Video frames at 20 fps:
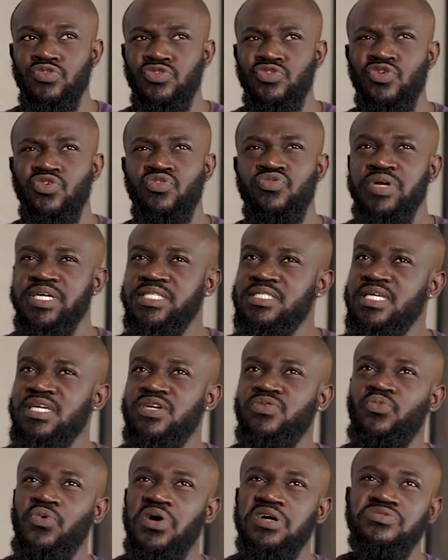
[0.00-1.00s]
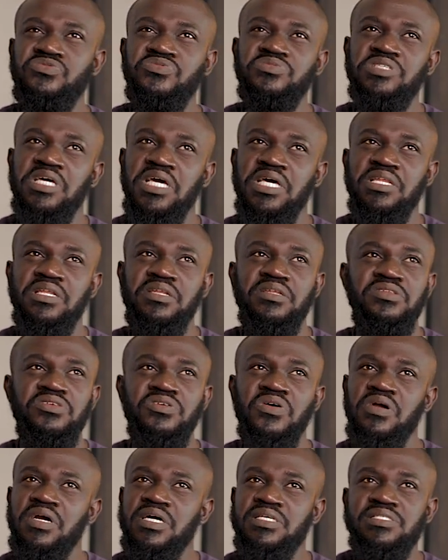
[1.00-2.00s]
So rating 1 to 10,
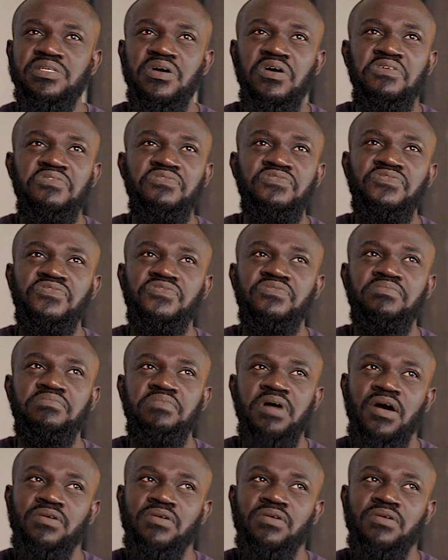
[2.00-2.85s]
younger self,